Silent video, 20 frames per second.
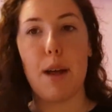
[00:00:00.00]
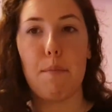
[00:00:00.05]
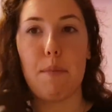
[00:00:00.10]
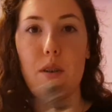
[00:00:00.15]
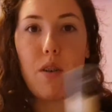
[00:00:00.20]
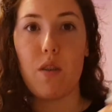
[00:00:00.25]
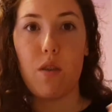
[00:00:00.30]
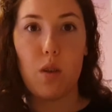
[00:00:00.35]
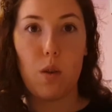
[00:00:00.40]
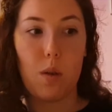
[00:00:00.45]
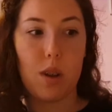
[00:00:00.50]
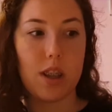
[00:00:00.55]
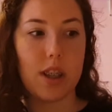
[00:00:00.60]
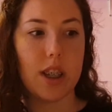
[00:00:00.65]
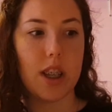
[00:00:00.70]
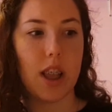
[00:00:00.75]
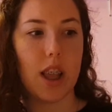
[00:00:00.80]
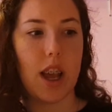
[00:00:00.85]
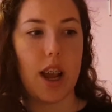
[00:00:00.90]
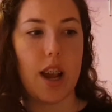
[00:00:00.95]
my Revlon
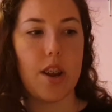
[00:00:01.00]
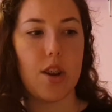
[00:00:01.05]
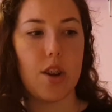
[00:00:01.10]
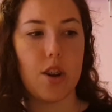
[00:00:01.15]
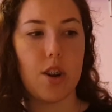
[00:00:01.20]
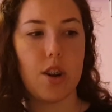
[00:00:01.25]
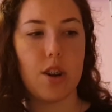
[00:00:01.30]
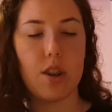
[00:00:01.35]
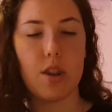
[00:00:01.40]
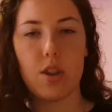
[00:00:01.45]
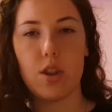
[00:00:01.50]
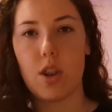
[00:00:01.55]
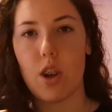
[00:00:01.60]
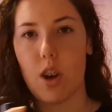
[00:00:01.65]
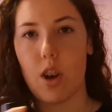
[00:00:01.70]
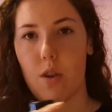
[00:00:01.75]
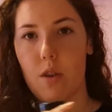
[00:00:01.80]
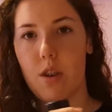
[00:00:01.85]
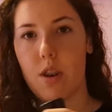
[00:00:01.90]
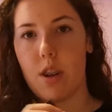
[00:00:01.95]
one's lighter,
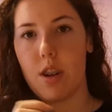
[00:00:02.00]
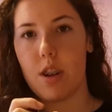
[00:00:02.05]
so